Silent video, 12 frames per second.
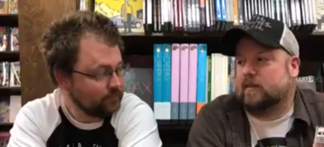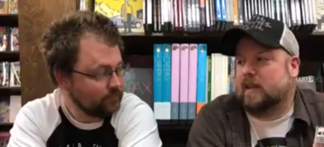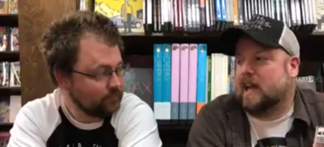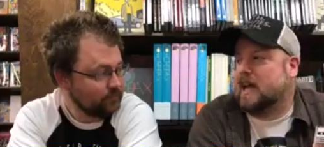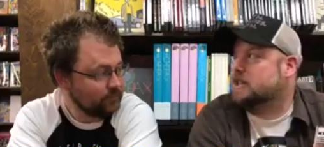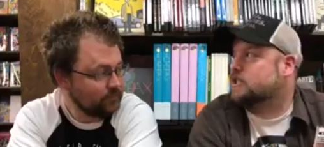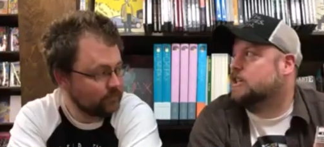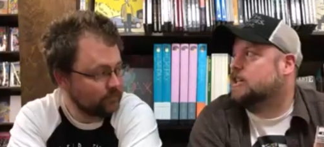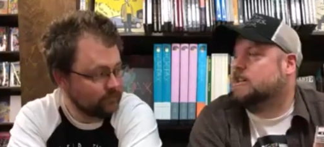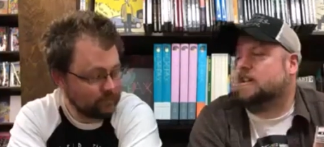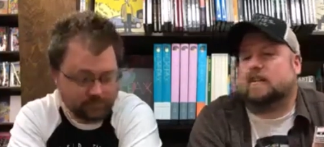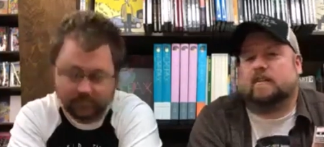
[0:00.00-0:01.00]
Speaker 1: a flash
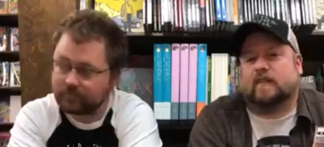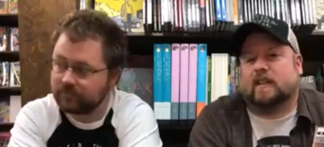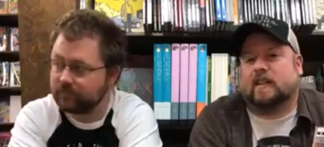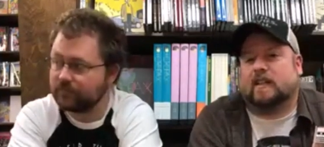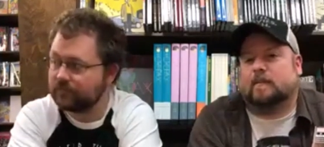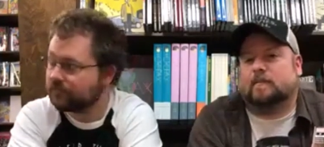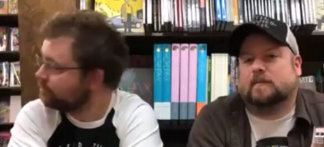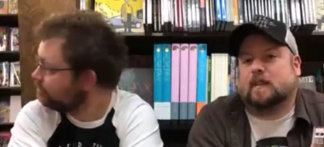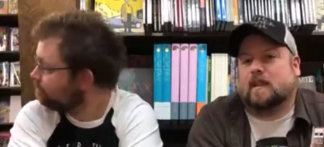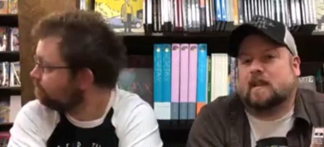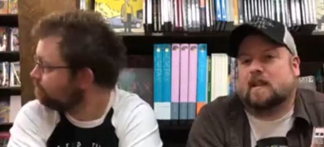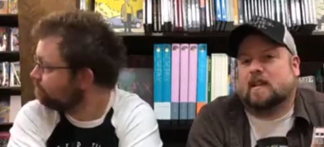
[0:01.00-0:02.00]
of um,
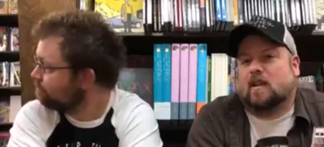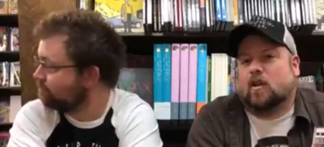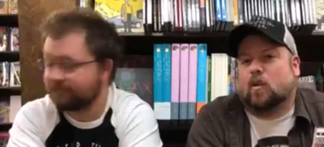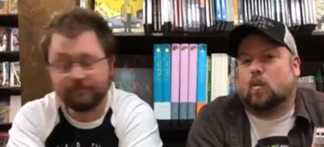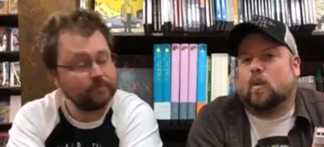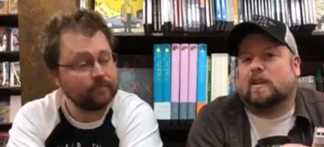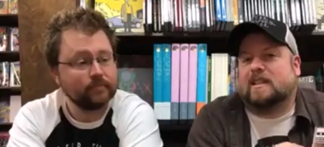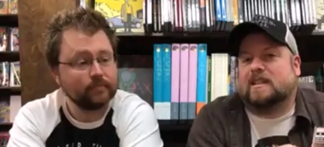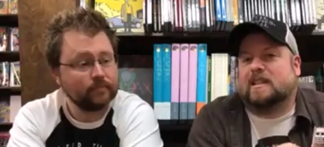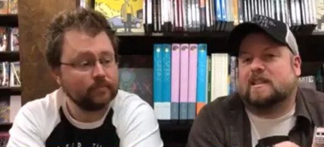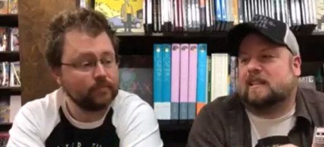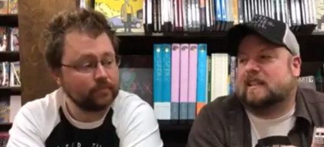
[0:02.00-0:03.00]
what
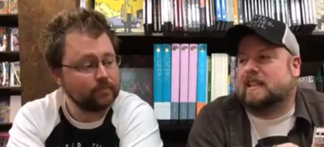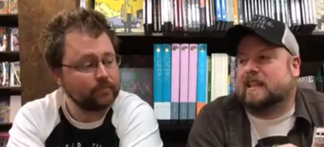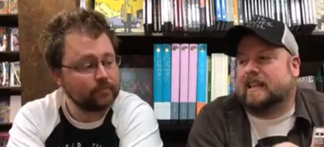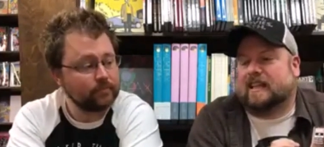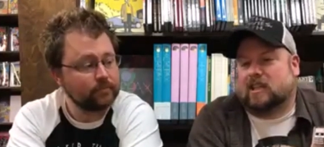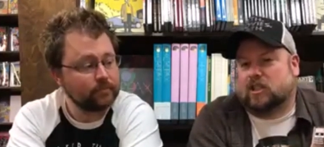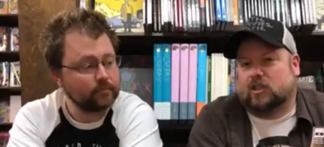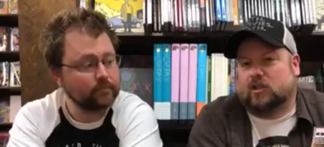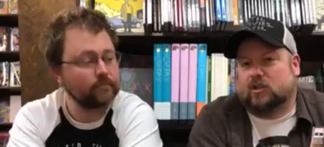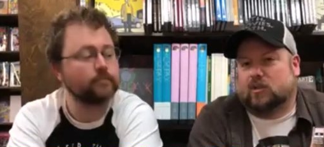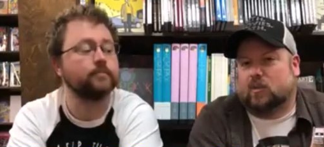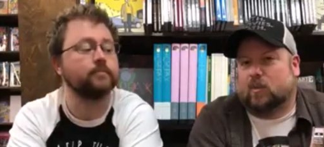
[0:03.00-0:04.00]
this is leading to,
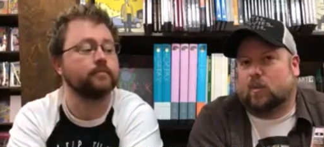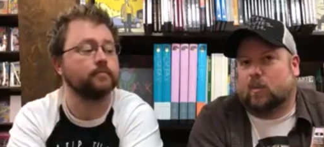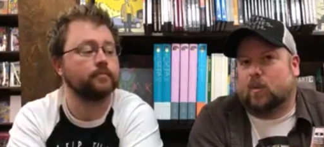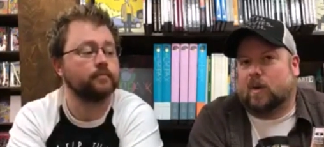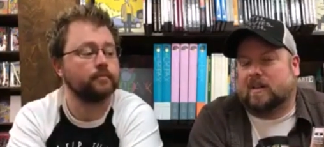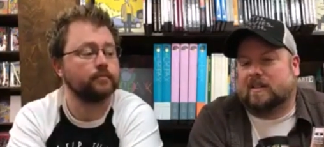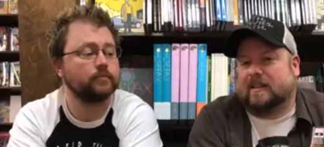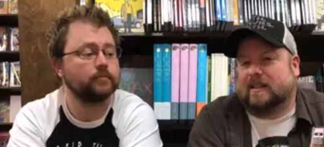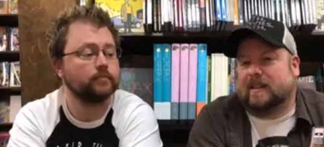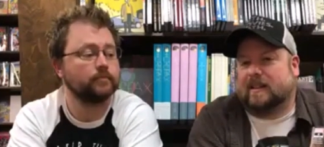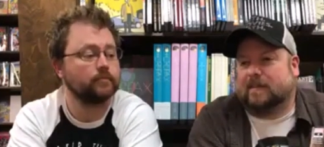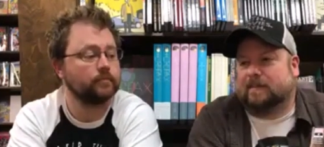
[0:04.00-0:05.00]
mm. what
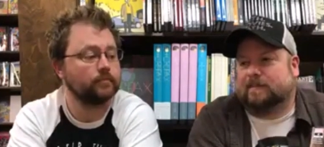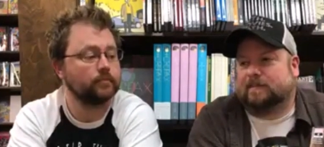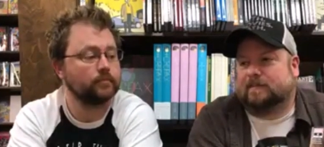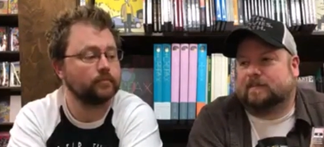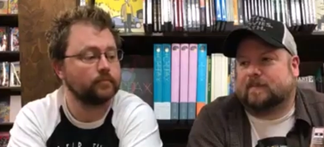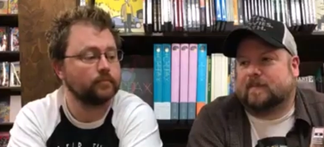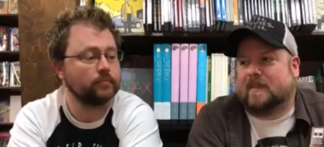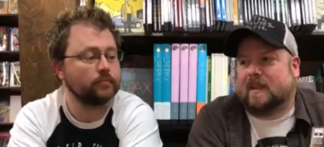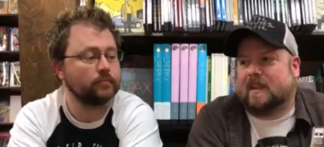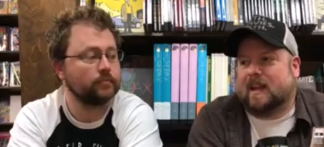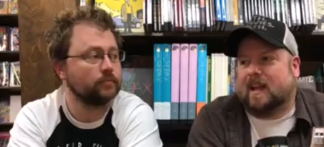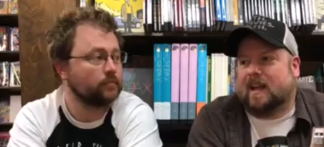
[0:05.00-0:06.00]
um,
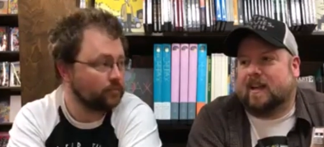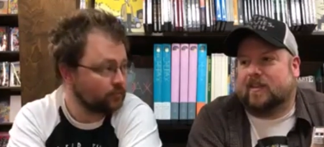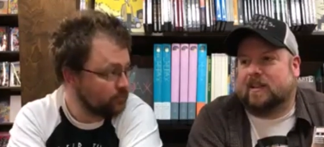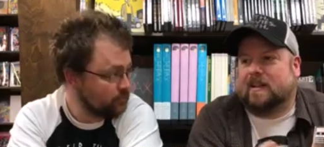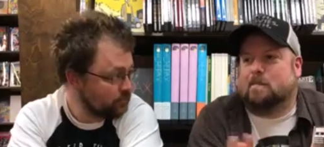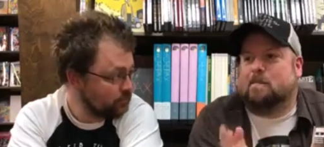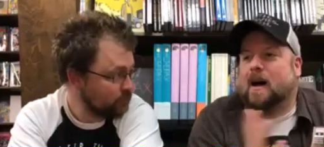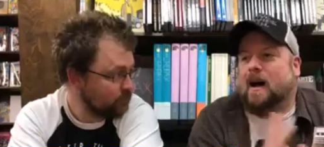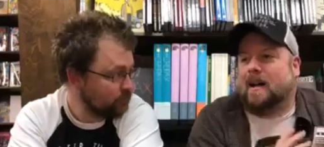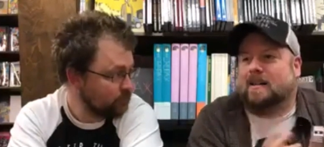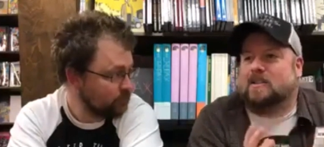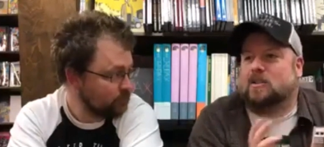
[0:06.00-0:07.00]
uh, the
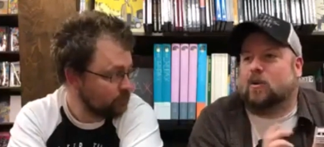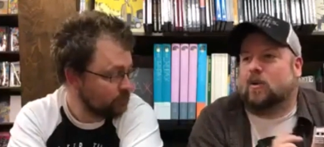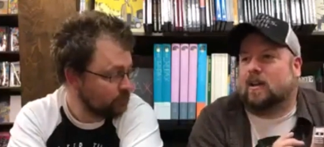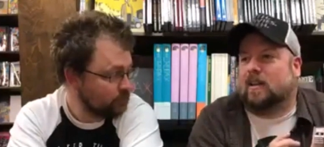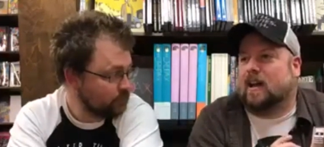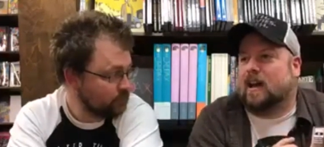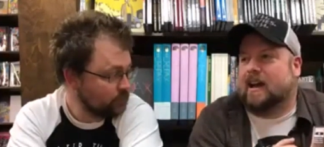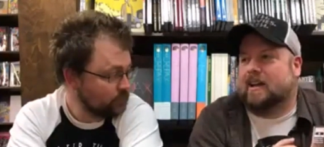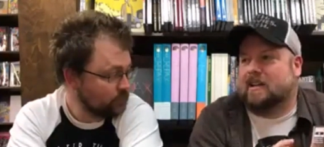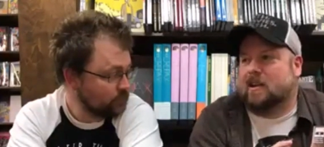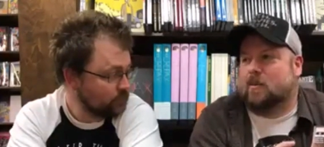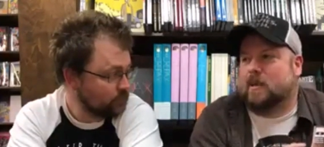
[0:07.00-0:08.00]
combined storyline.
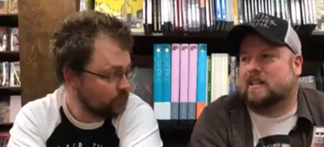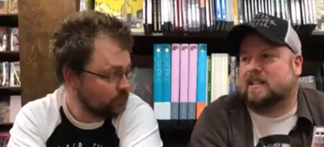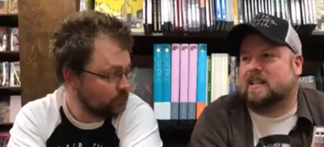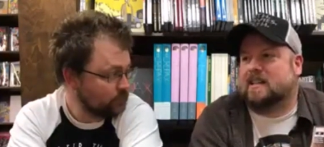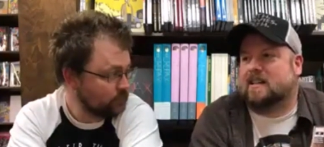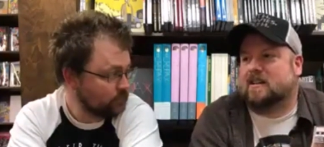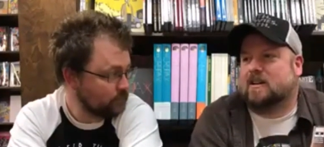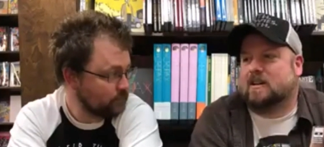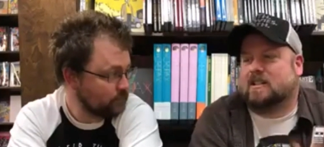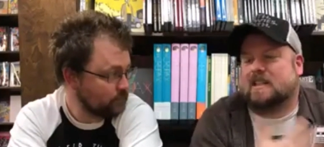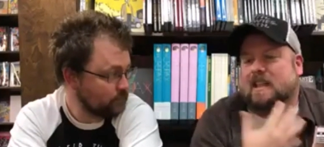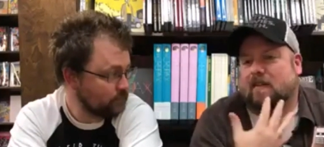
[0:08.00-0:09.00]
You know, we get to hear,
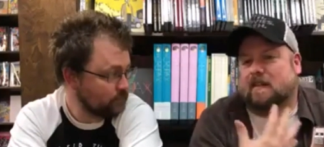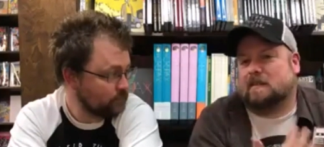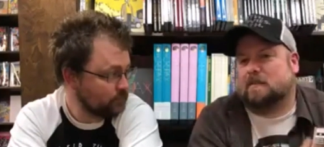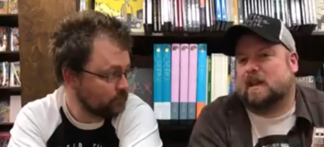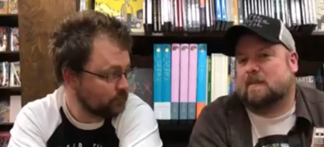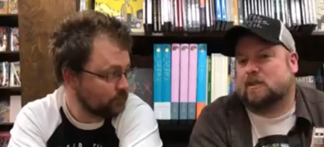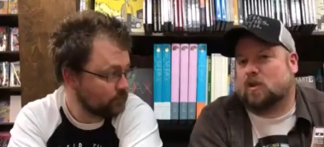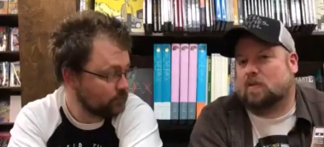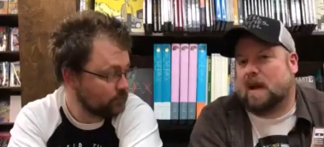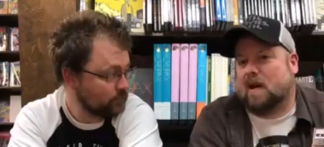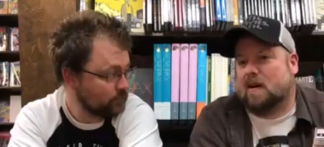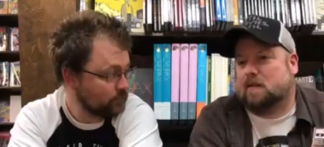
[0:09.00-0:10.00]
see how he's become so
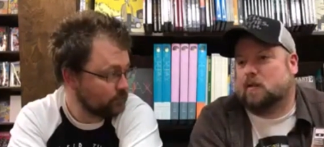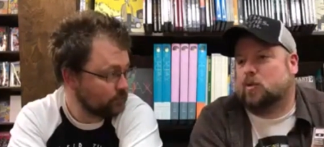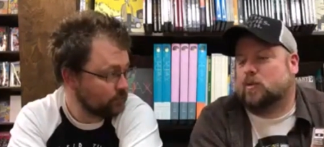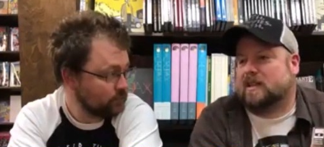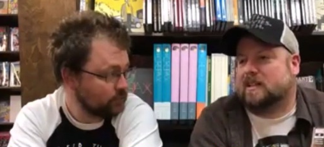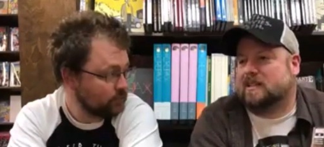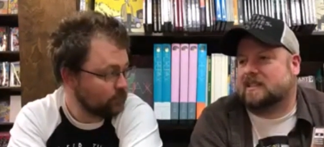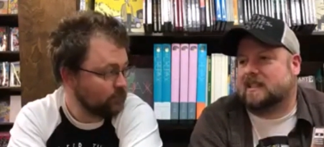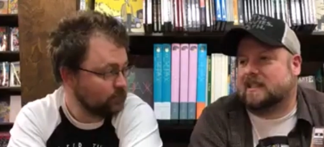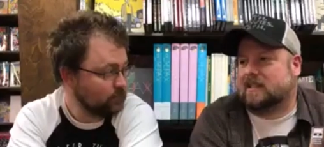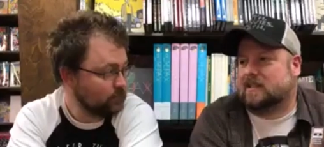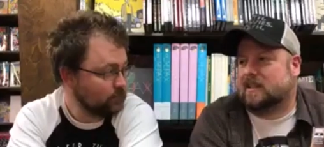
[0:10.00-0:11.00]
powerful. We get to
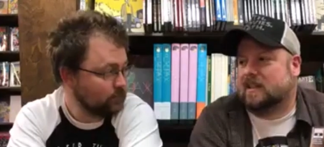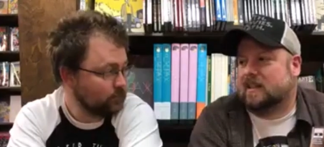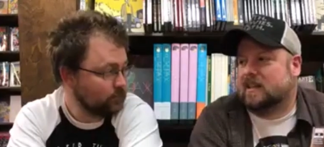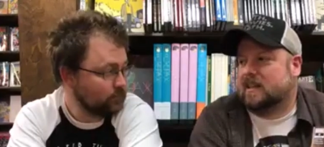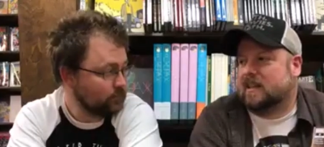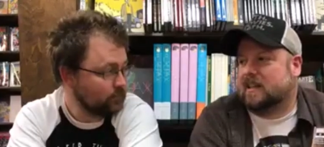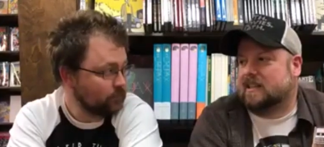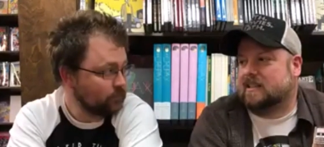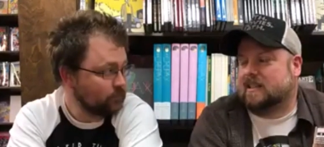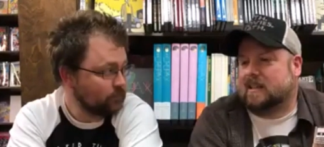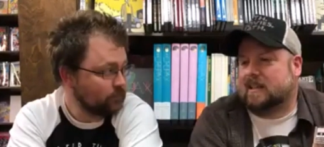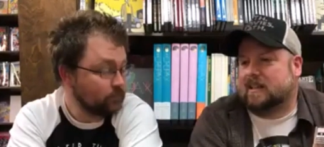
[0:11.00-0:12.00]
see his his
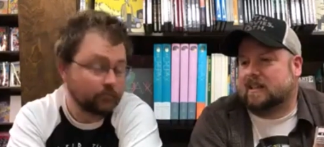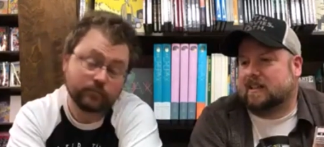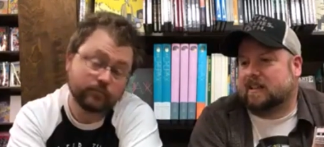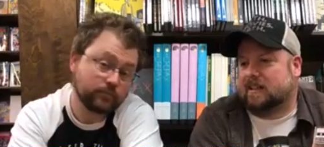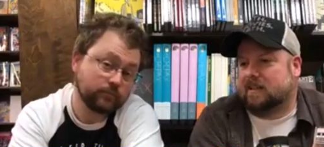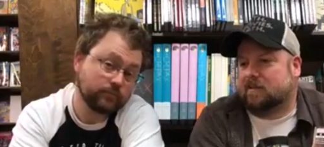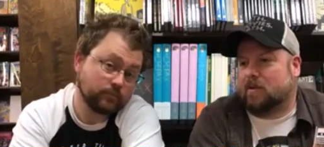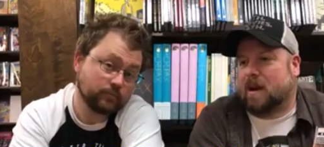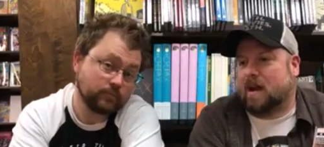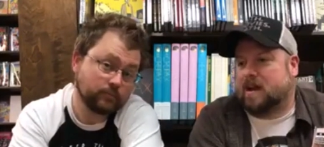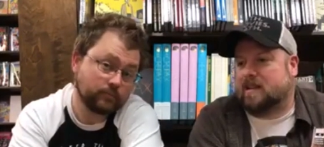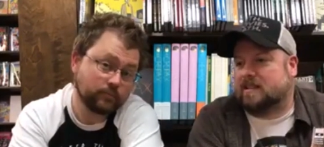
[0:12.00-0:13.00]
uh, uh,
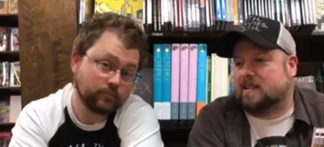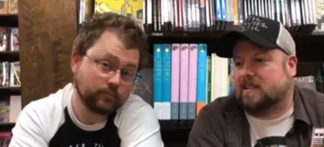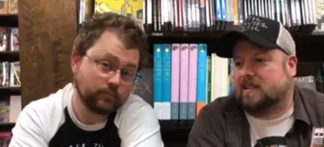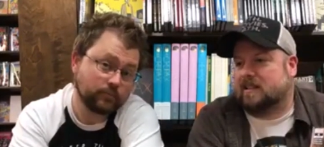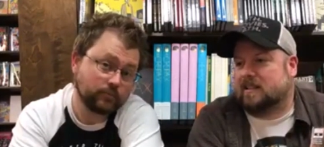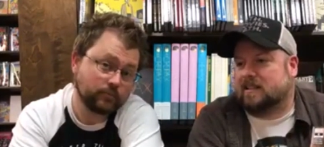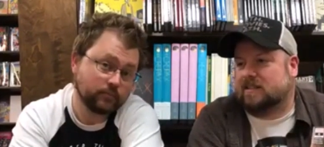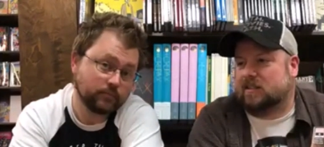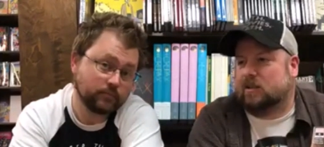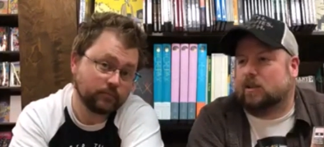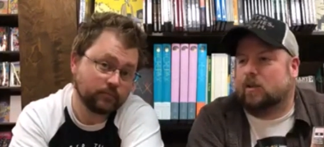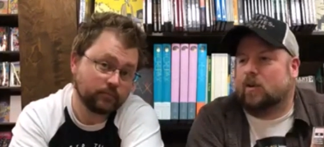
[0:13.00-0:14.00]
rise to to
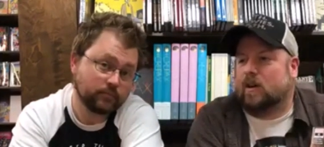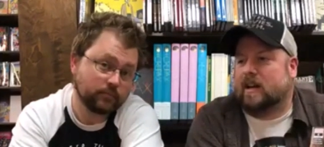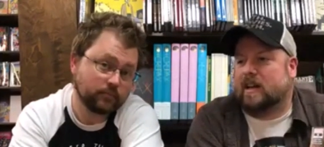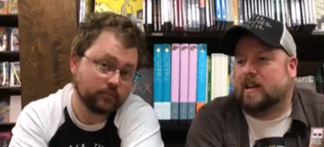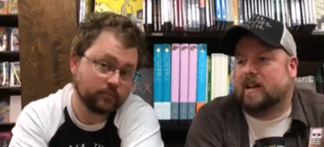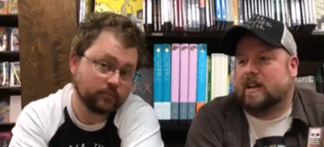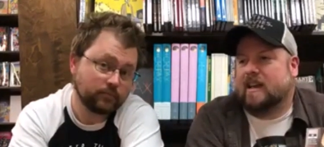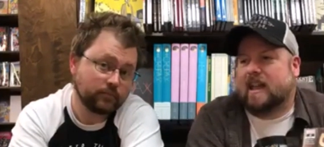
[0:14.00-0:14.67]
glory,